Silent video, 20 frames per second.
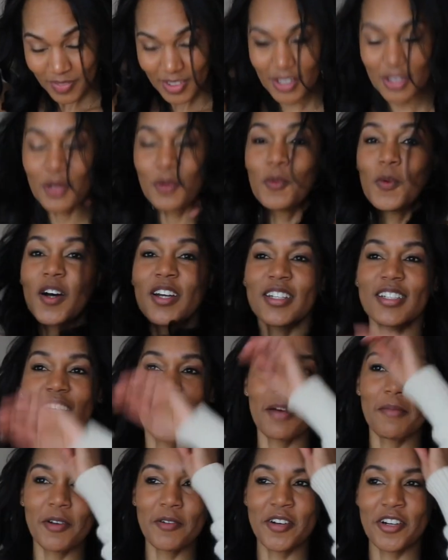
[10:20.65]
the one
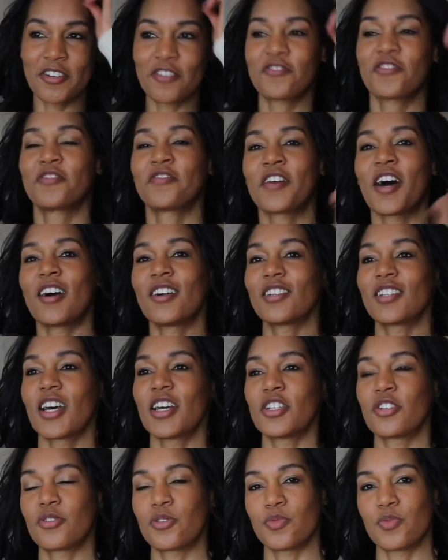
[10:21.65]
time I went out for
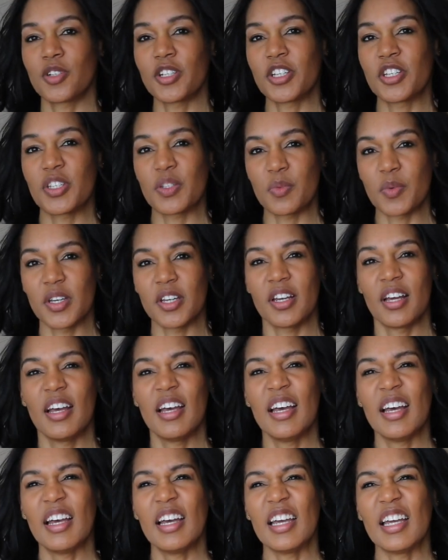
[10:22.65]
Valentine's was really sweet.
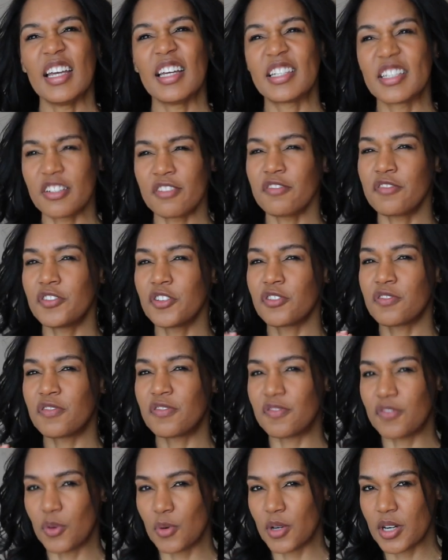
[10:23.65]
It didn't feel
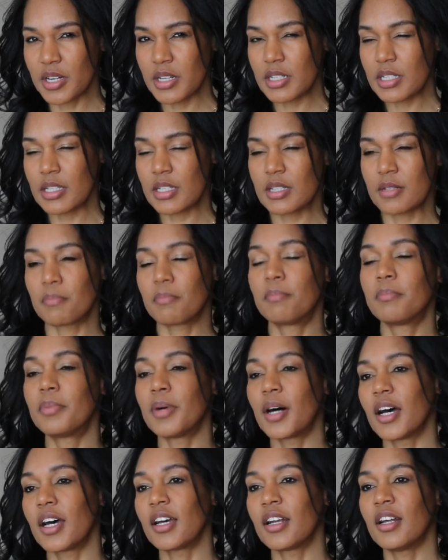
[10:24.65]
forced,
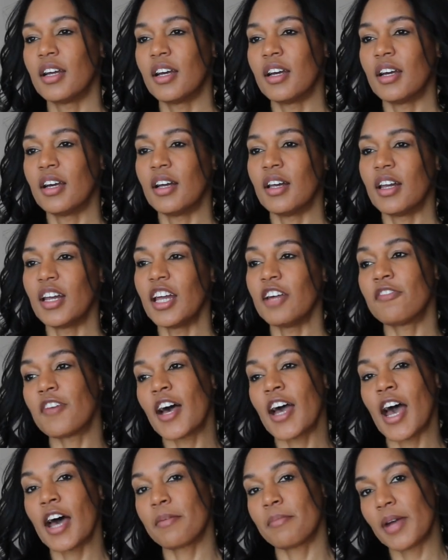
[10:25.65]
but if
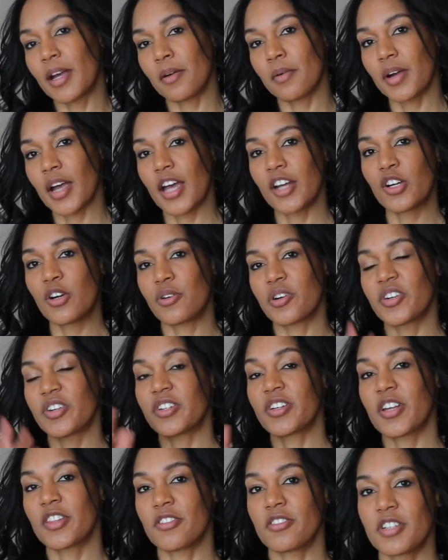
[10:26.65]
I had my way, I'd go to
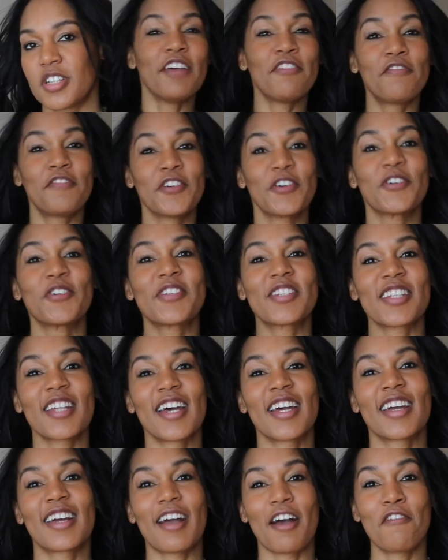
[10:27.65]
another day. It feels
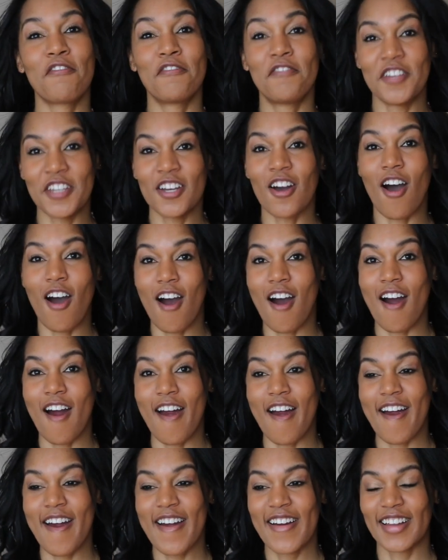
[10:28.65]
like
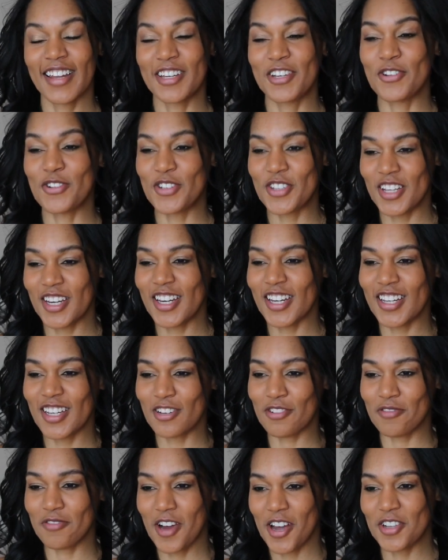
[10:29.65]
VR. Like you're sitting in
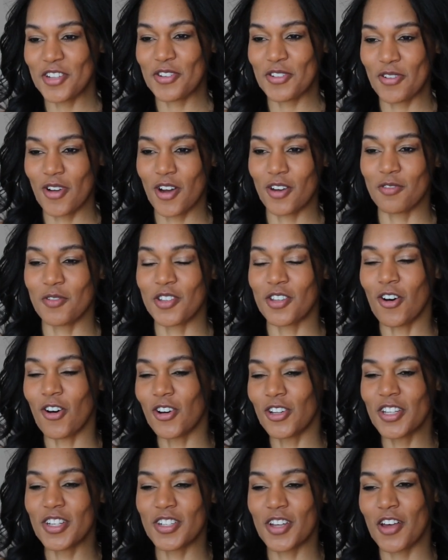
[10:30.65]
a restaurant with
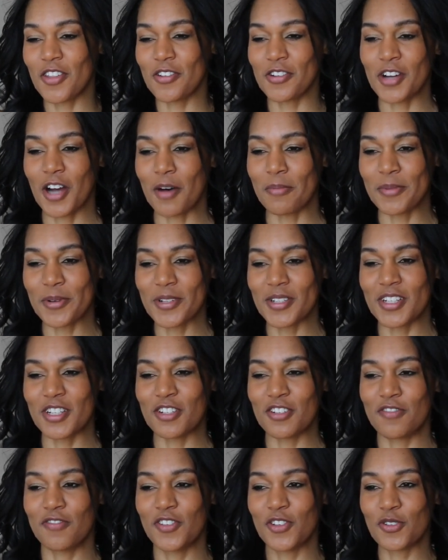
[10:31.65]
all these other couples. It
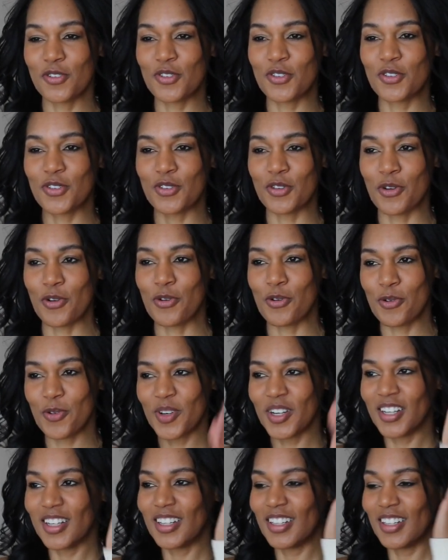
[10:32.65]
just feels so